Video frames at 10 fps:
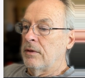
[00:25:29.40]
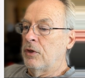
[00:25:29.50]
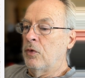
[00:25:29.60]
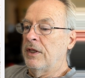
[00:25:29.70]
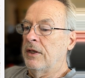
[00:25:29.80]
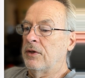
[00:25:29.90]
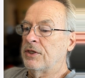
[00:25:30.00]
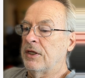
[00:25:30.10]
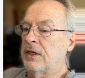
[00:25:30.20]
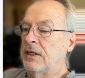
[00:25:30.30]
Do
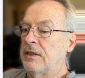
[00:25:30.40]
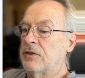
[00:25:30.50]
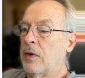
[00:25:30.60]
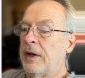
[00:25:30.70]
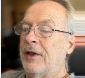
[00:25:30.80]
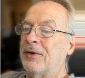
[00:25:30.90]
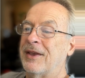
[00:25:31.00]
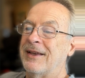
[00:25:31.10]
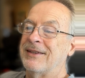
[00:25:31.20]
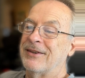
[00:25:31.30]
EOJ. So
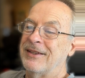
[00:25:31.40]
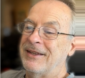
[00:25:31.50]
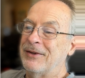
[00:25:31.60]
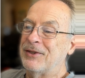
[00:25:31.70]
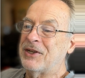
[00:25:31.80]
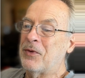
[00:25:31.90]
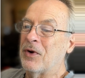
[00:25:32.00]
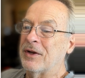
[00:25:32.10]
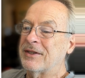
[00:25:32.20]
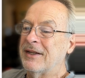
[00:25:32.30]
okay, so the EOJ
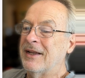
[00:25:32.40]
worked.